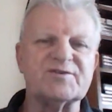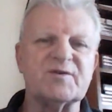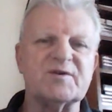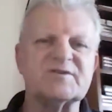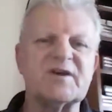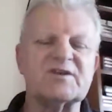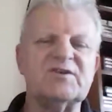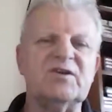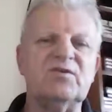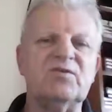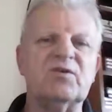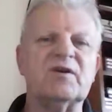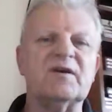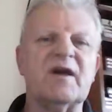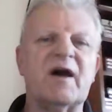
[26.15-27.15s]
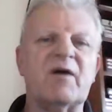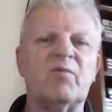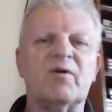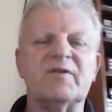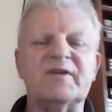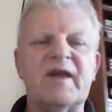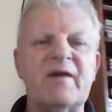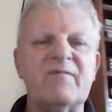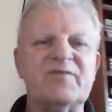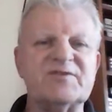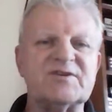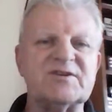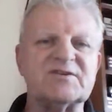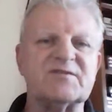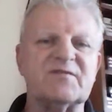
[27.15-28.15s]
So it's actually looking at what the
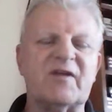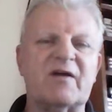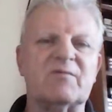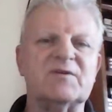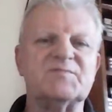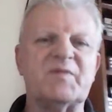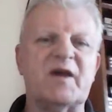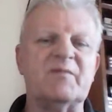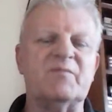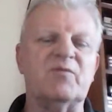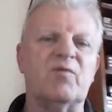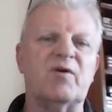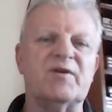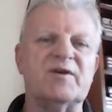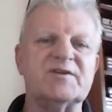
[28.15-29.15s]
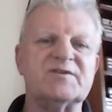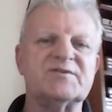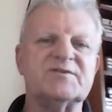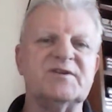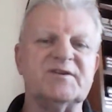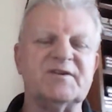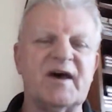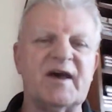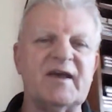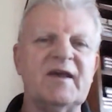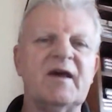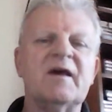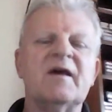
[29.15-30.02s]
emphasis of language paper 1 is today,